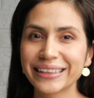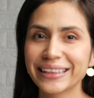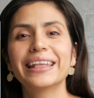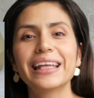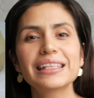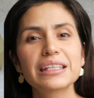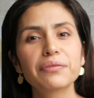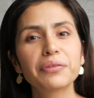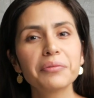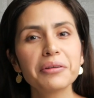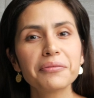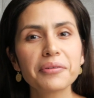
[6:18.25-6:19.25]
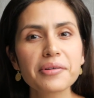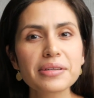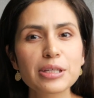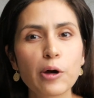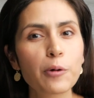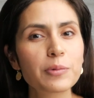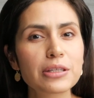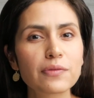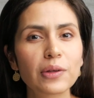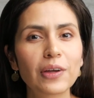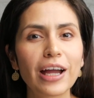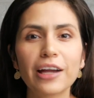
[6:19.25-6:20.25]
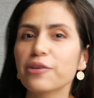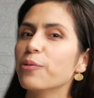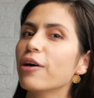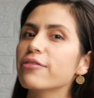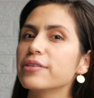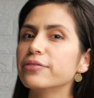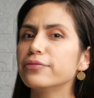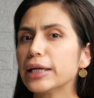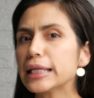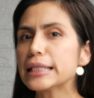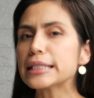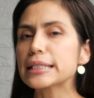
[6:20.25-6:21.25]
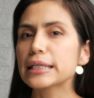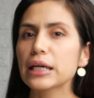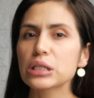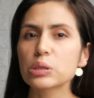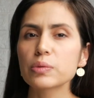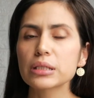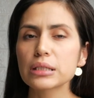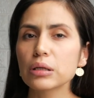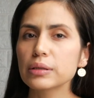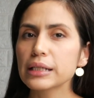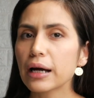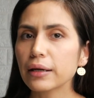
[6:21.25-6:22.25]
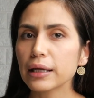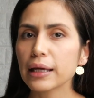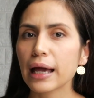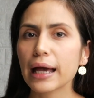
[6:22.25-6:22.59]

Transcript: That's it for me, folks. Hope this video got you off the fence in case you were still doubting.